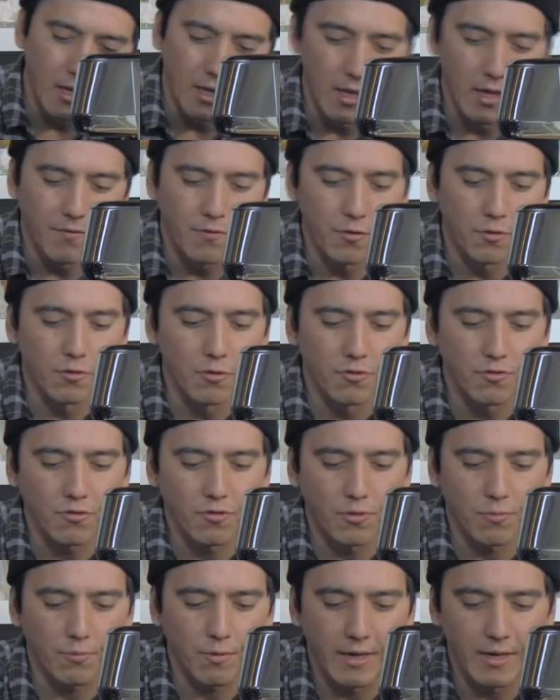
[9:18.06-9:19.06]
If you use
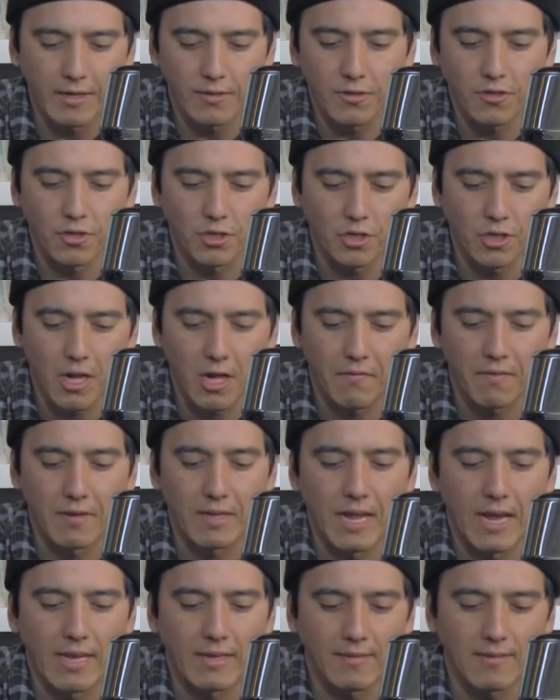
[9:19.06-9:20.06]
the razor, you should have a
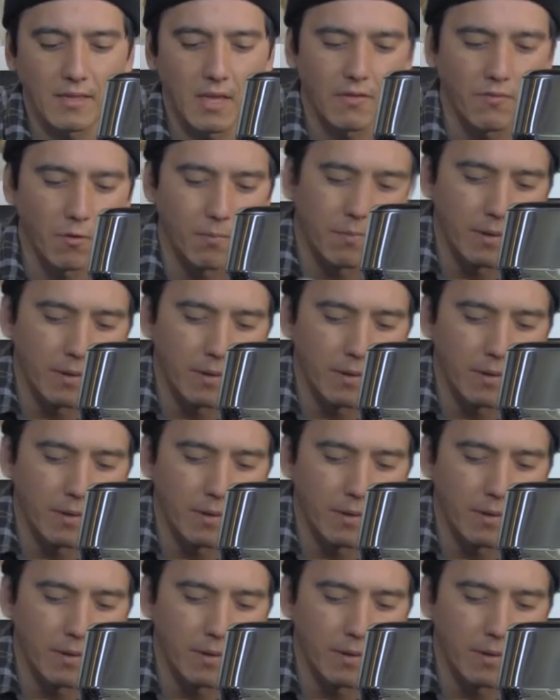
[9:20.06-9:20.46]
nice level